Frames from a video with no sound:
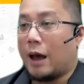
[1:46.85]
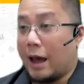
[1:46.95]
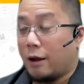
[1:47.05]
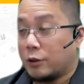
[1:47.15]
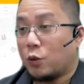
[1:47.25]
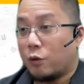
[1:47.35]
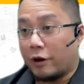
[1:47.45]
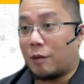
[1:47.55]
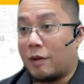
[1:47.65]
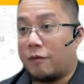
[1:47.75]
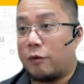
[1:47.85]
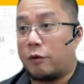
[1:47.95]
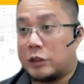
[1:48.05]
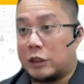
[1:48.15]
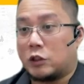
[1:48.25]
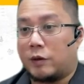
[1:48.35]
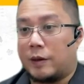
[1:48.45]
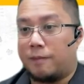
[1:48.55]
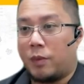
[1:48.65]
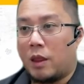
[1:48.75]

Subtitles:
I also will recommend for surgery.